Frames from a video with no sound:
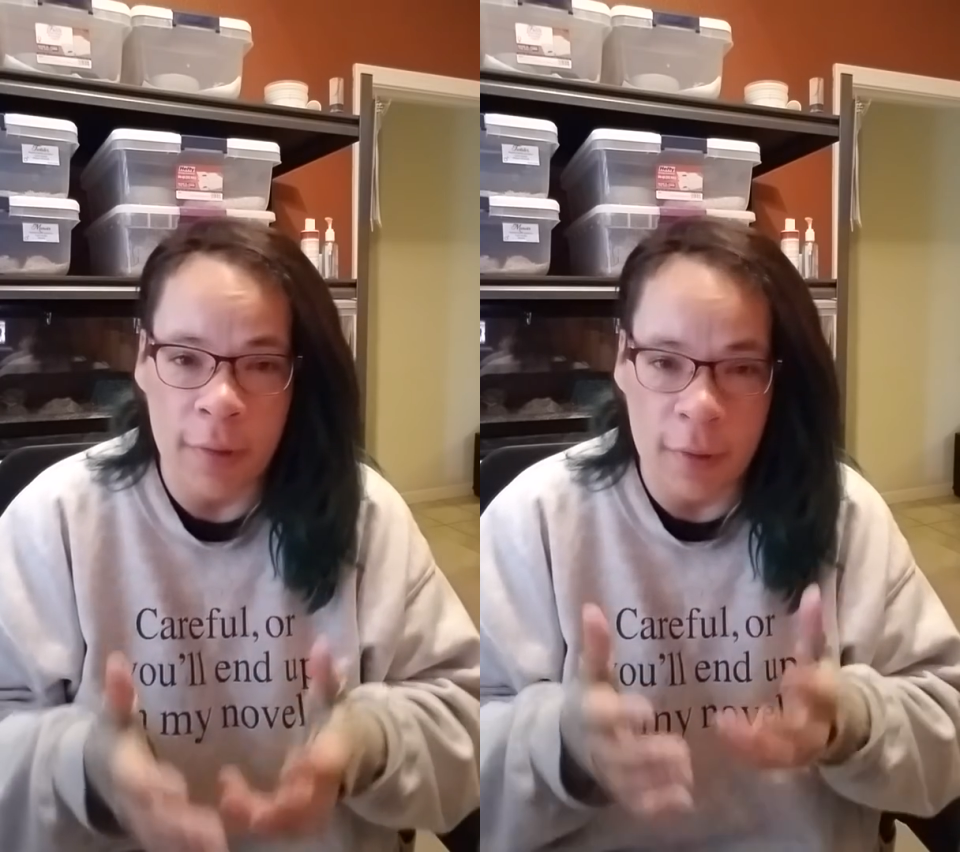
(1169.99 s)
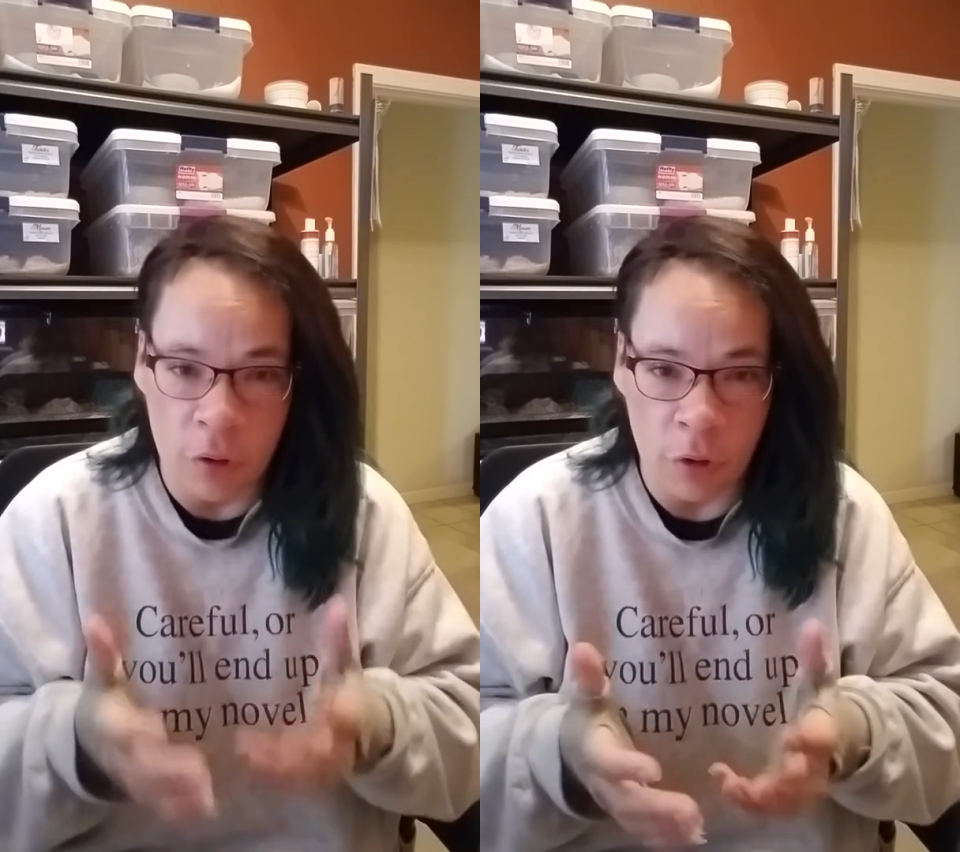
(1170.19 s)

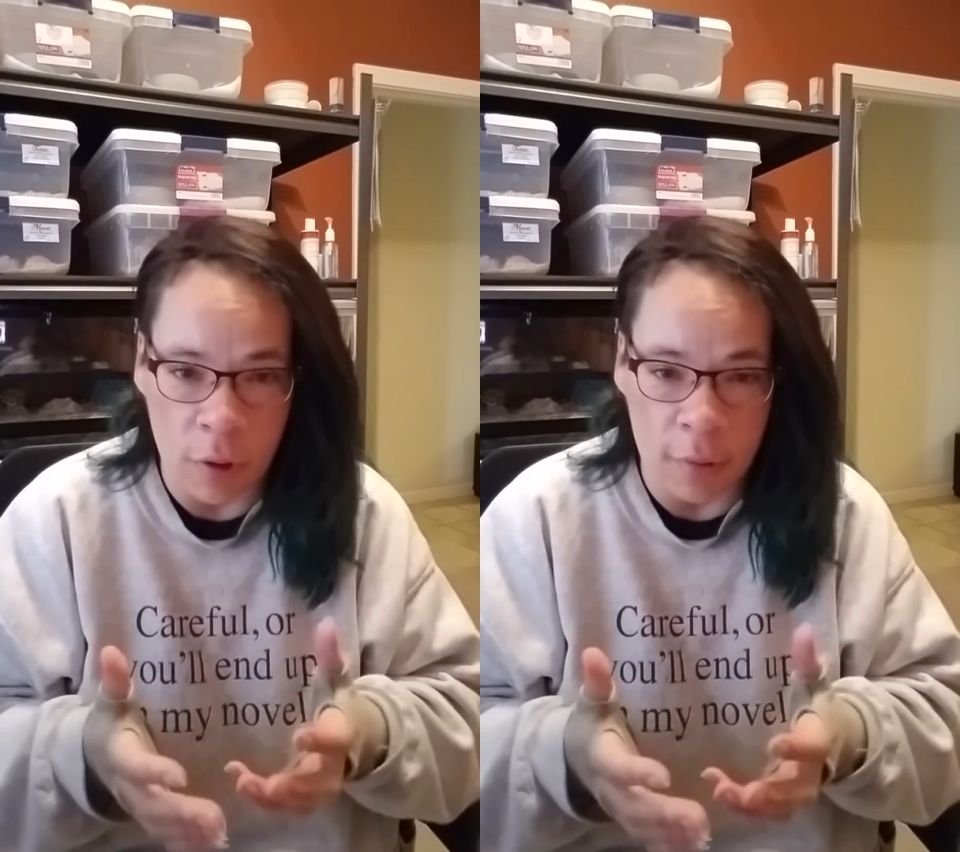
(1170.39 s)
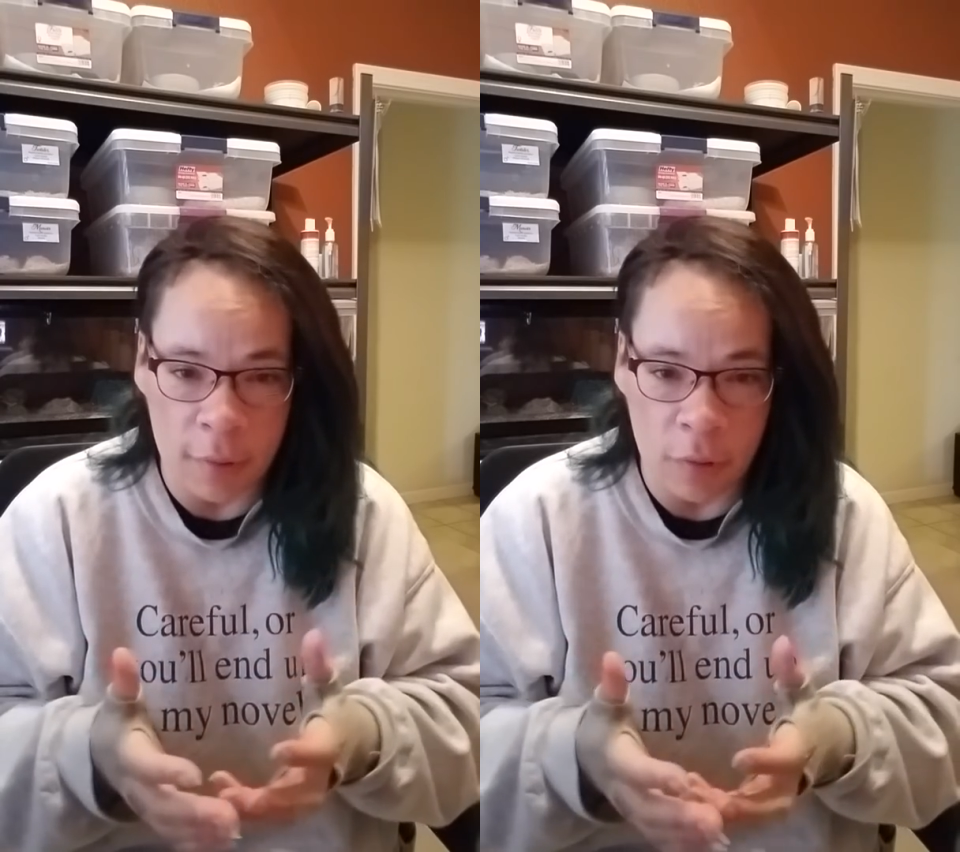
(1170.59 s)

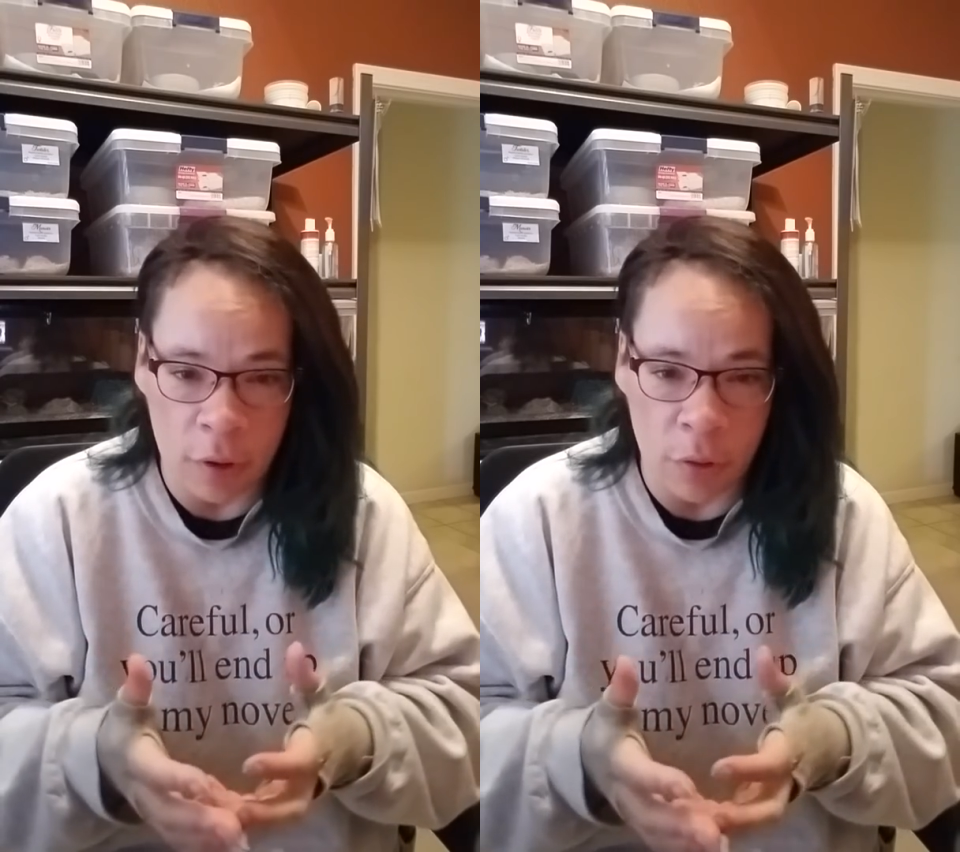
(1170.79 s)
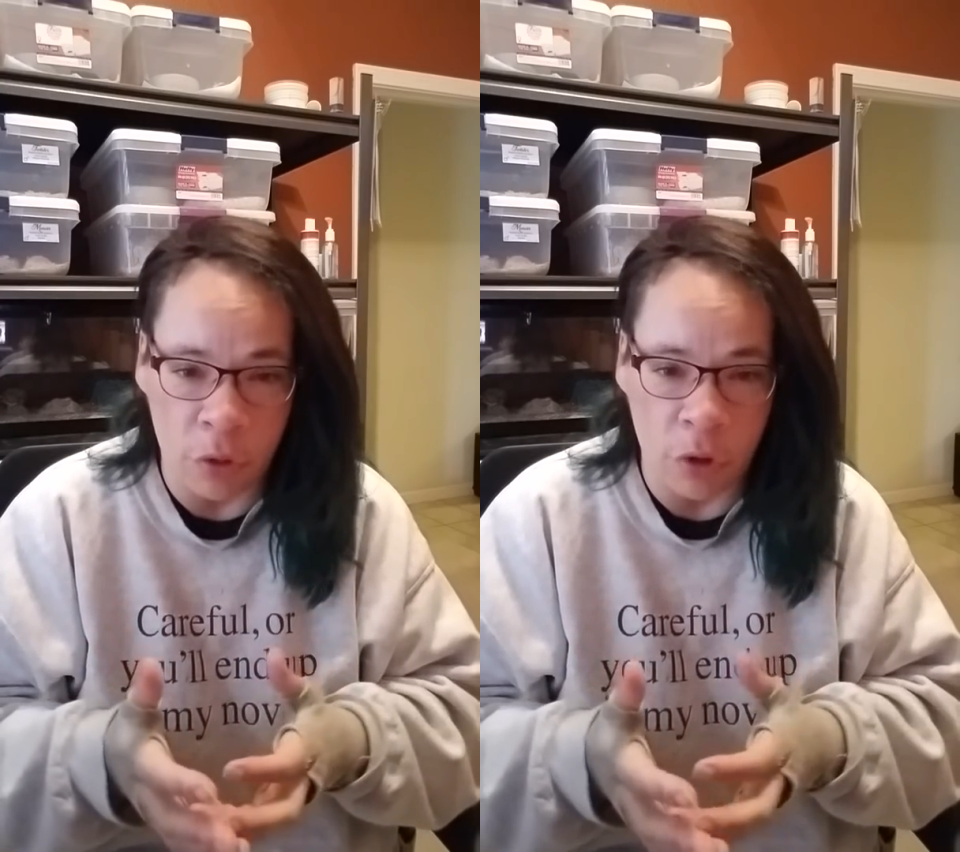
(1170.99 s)
stitch-alongs this year,